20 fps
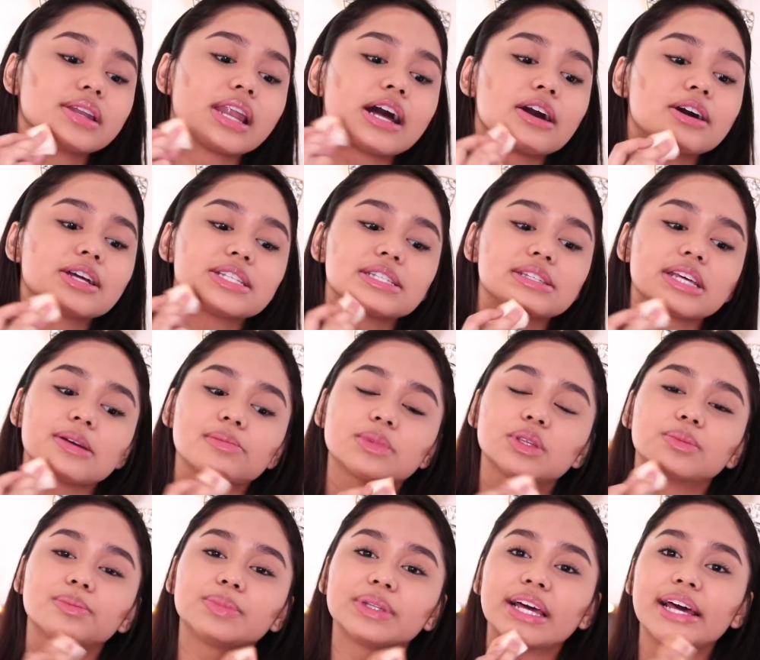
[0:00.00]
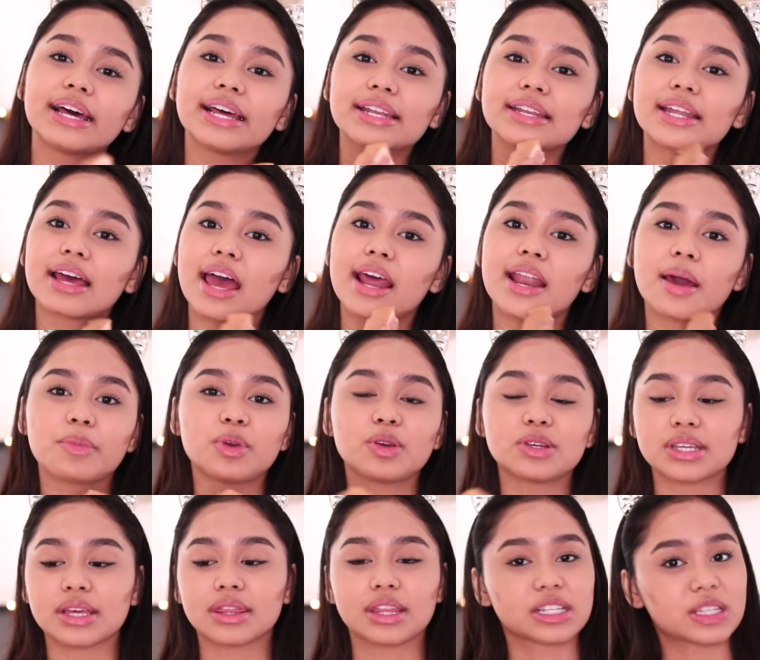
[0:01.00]
Now it's time to blend and I'm
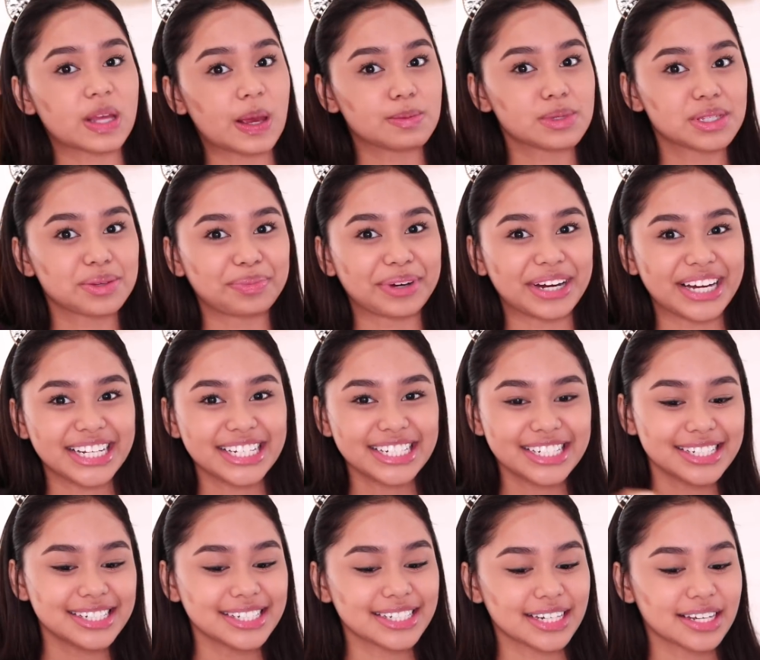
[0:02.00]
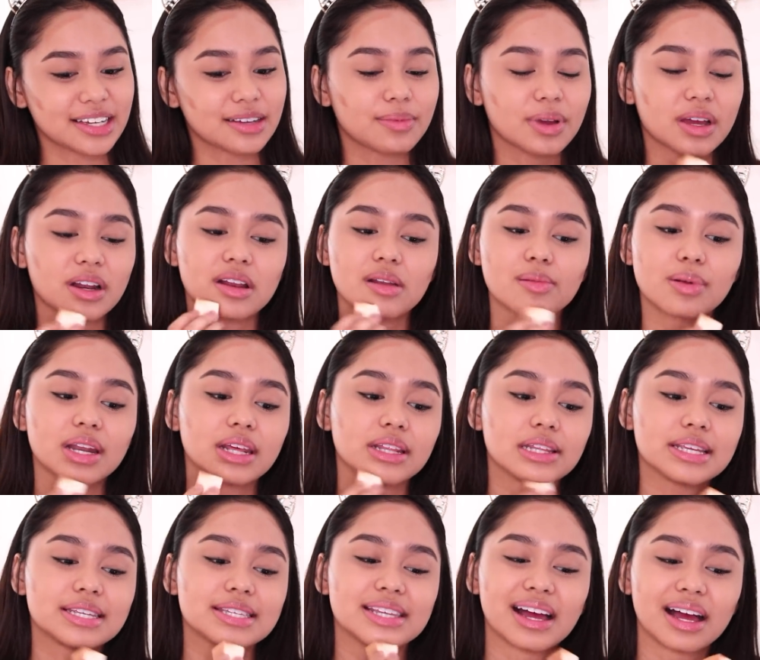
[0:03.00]
using the same sponge. Para naman
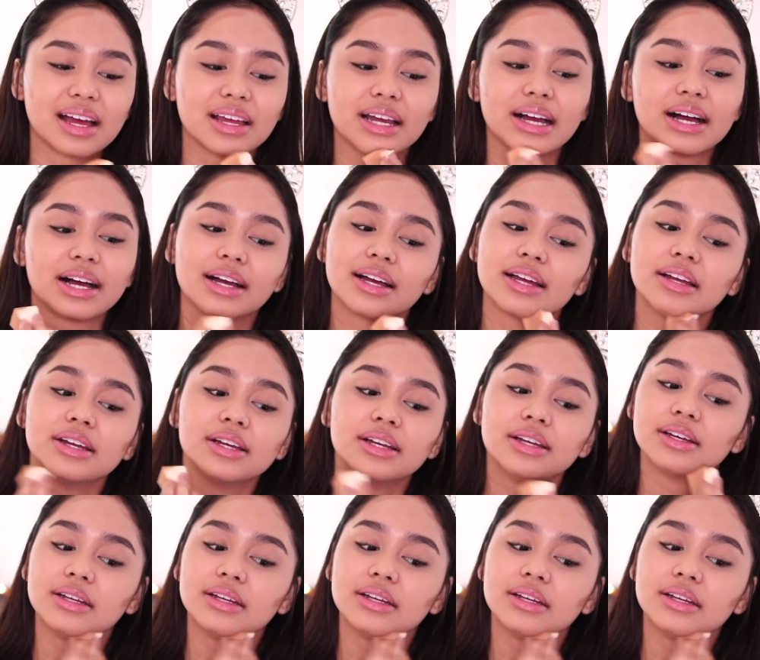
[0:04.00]
hindi sayang.